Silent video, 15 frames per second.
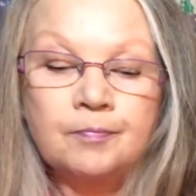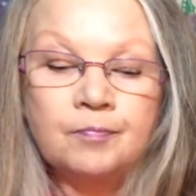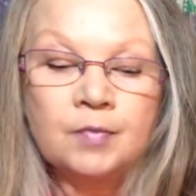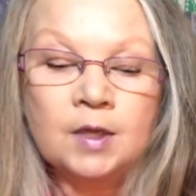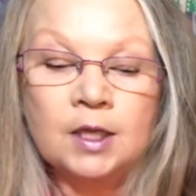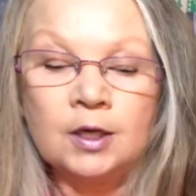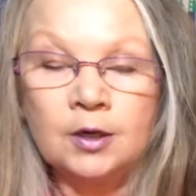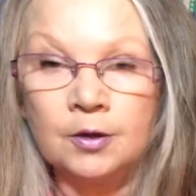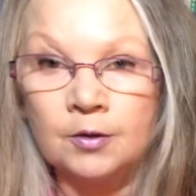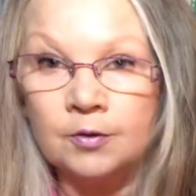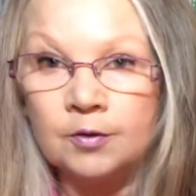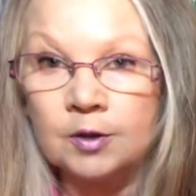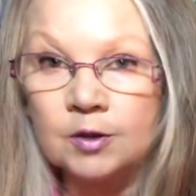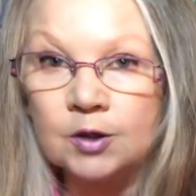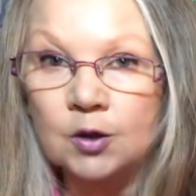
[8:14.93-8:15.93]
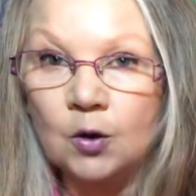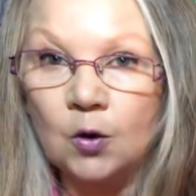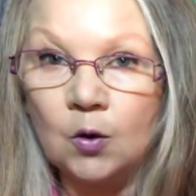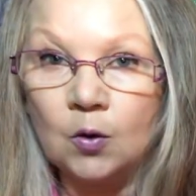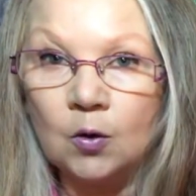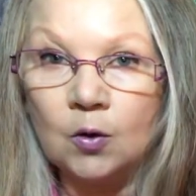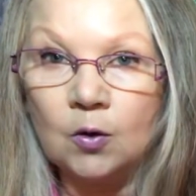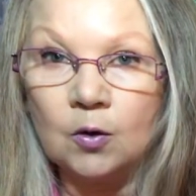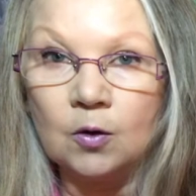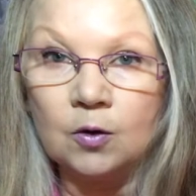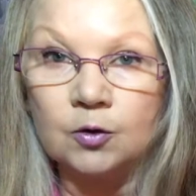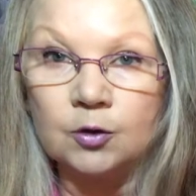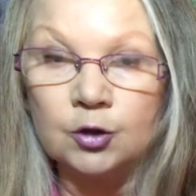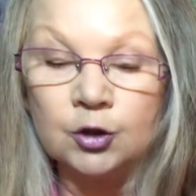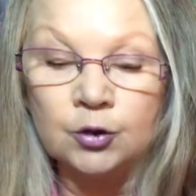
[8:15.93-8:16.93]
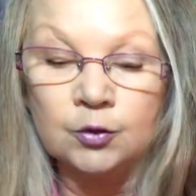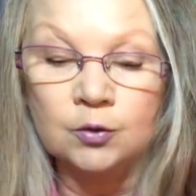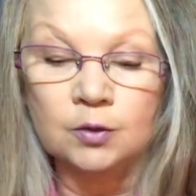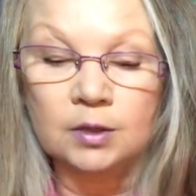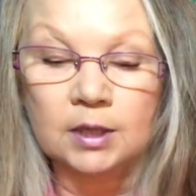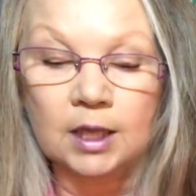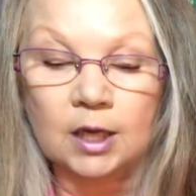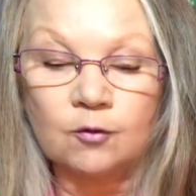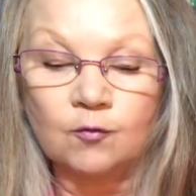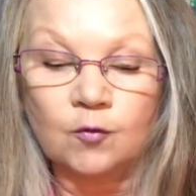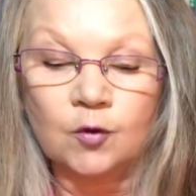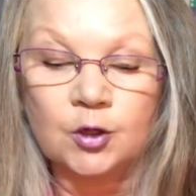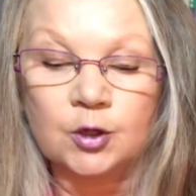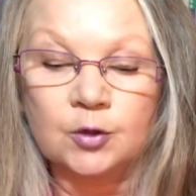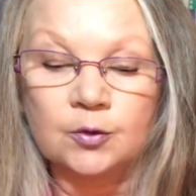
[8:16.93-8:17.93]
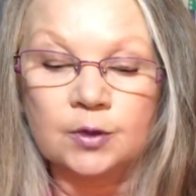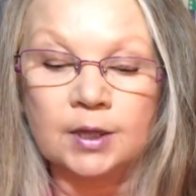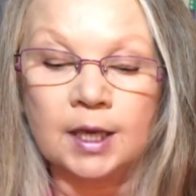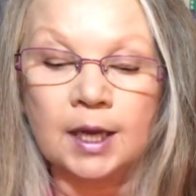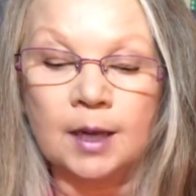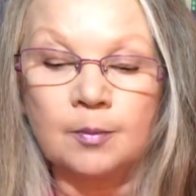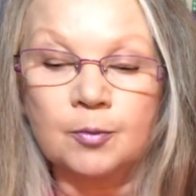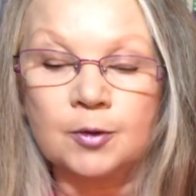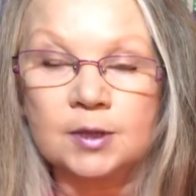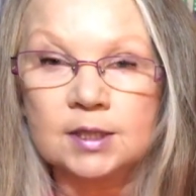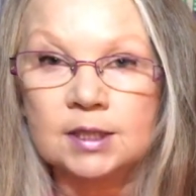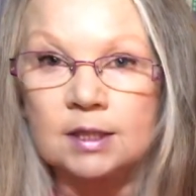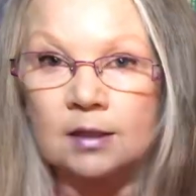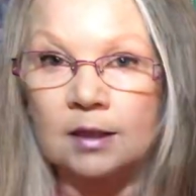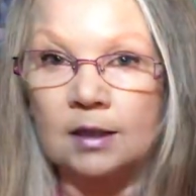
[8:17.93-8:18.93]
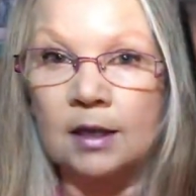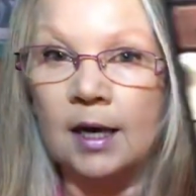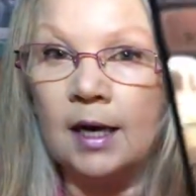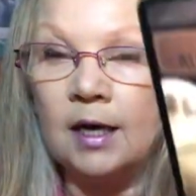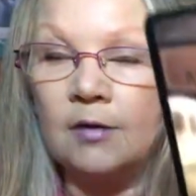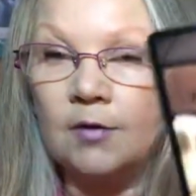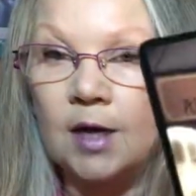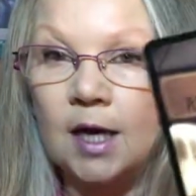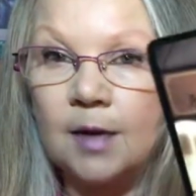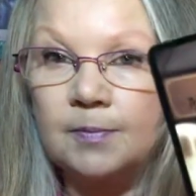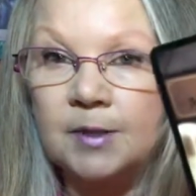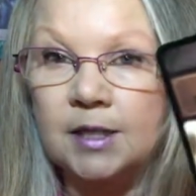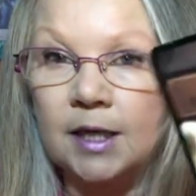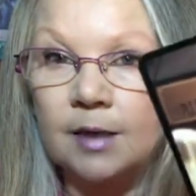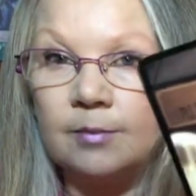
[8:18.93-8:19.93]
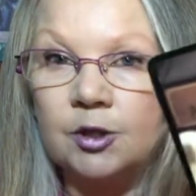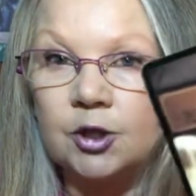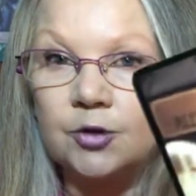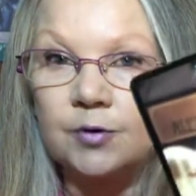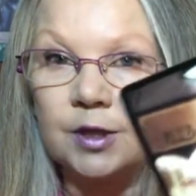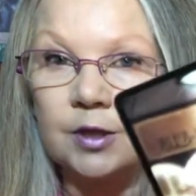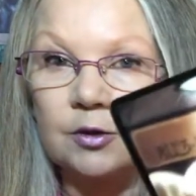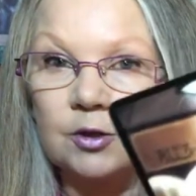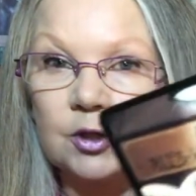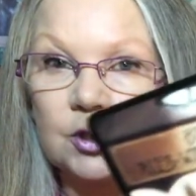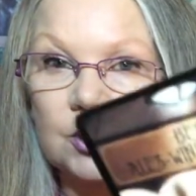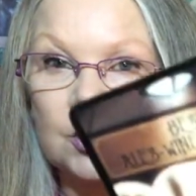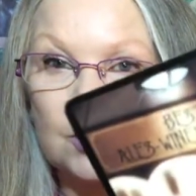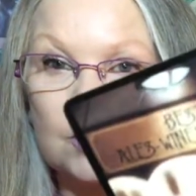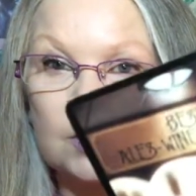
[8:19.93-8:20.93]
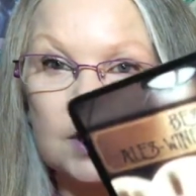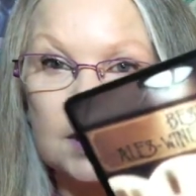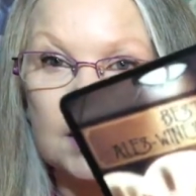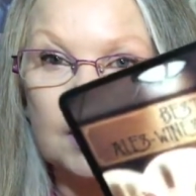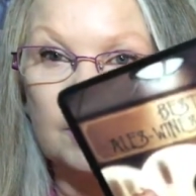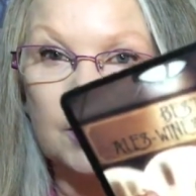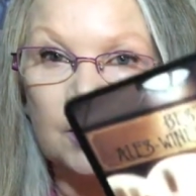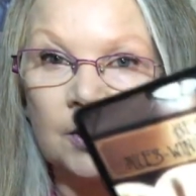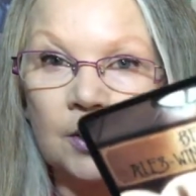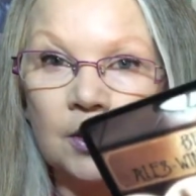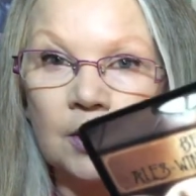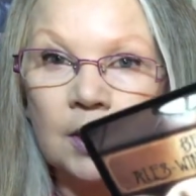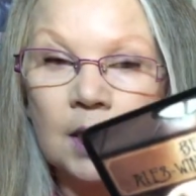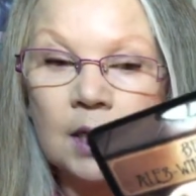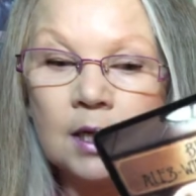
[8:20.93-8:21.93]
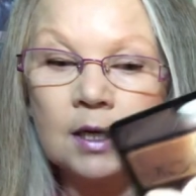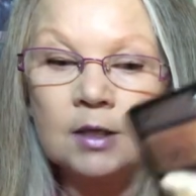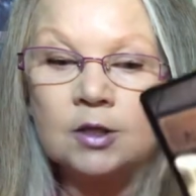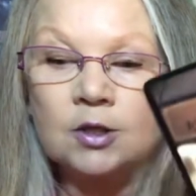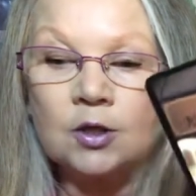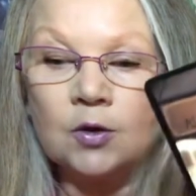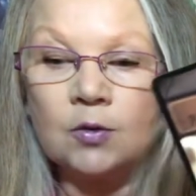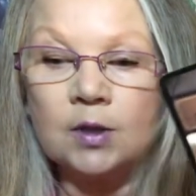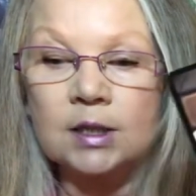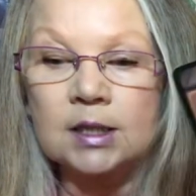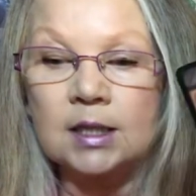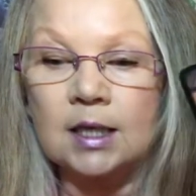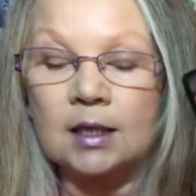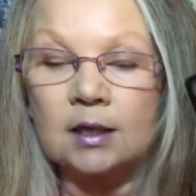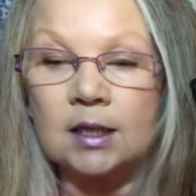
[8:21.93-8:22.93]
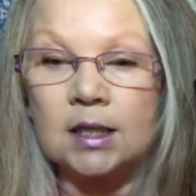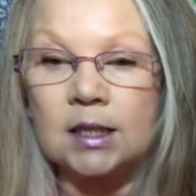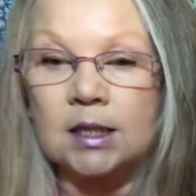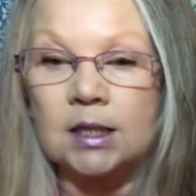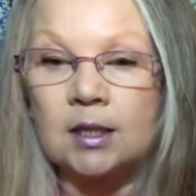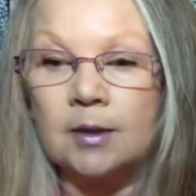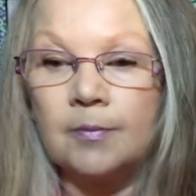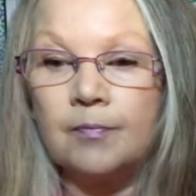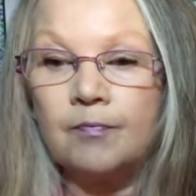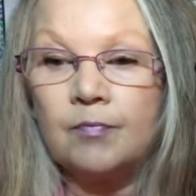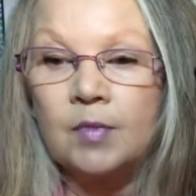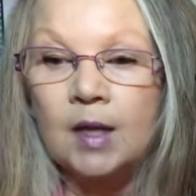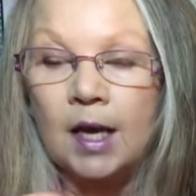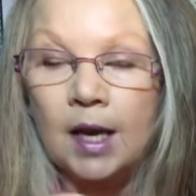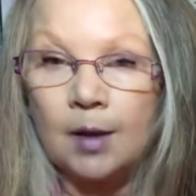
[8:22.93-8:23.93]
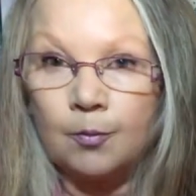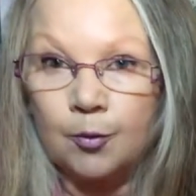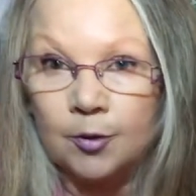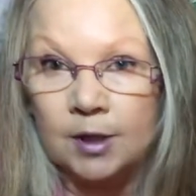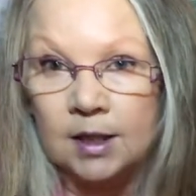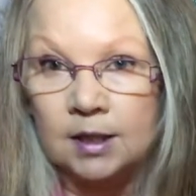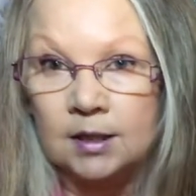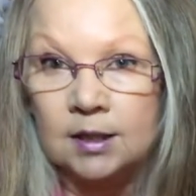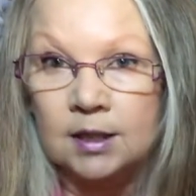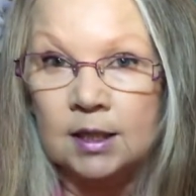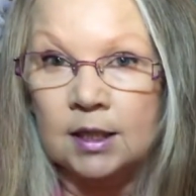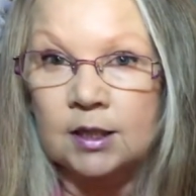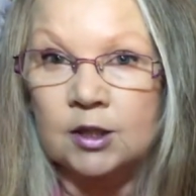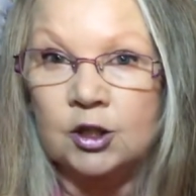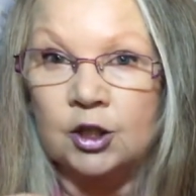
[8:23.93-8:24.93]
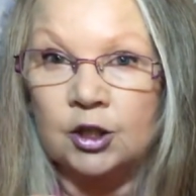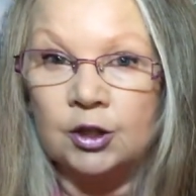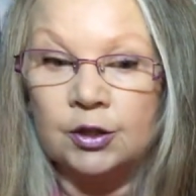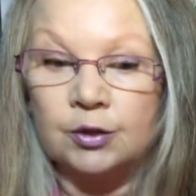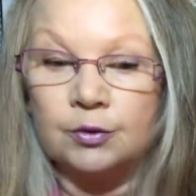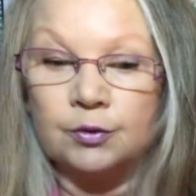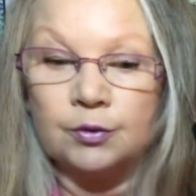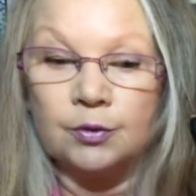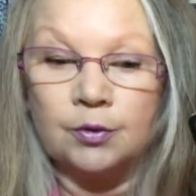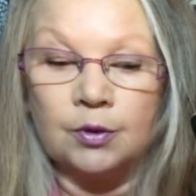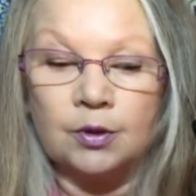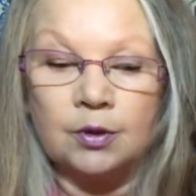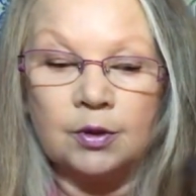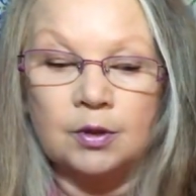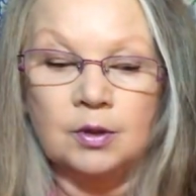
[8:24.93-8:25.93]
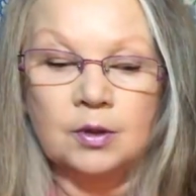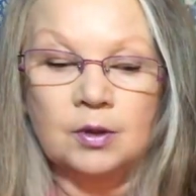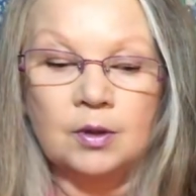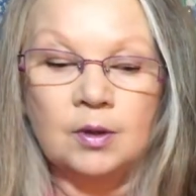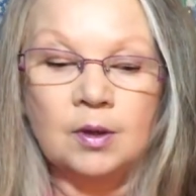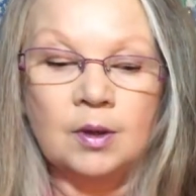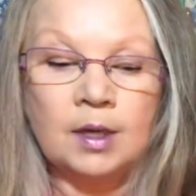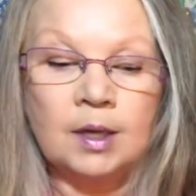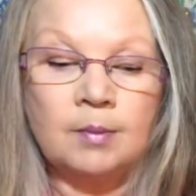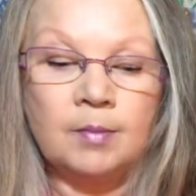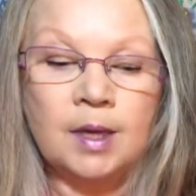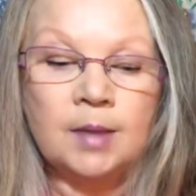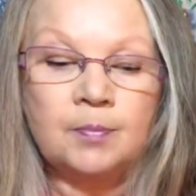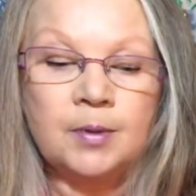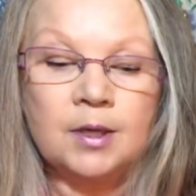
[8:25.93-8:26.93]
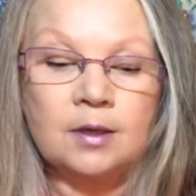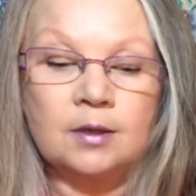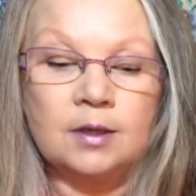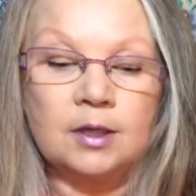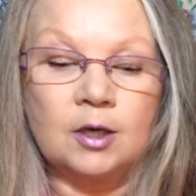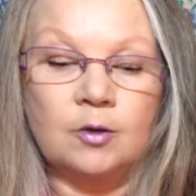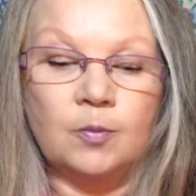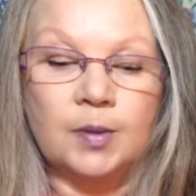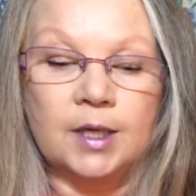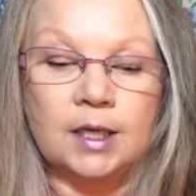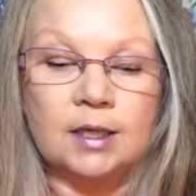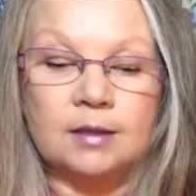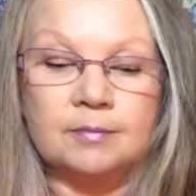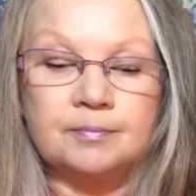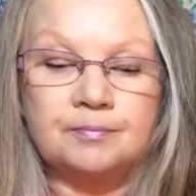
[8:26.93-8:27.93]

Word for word: you know, there's a whole new life for you. And the Empress and the Nine of Cups imagery, they're so similar. So it's like this Empress is you, and it might be a little bit